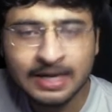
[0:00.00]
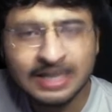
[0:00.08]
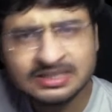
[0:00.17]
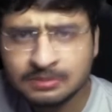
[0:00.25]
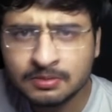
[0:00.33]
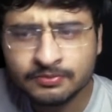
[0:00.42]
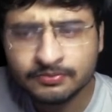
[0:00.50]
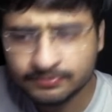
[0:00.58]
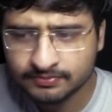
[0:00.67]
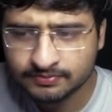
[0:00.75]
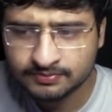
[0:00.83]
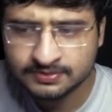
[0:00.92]
Maximum of
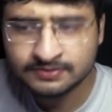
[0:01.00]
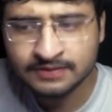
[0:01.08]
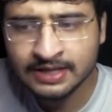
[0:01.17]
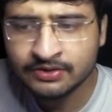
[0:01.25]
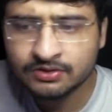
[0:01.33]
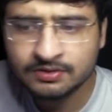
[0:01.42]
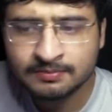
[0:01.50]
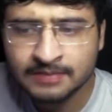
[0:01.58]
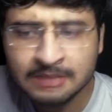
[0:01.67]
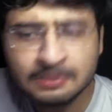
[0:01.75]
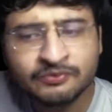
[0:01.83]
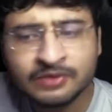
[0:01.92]
length,
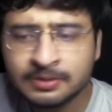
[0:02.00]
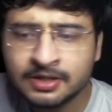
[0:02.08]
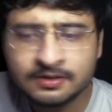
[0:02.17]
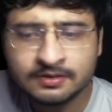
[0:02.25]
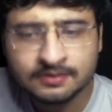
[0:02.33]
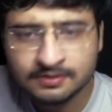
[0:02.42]
minimum will be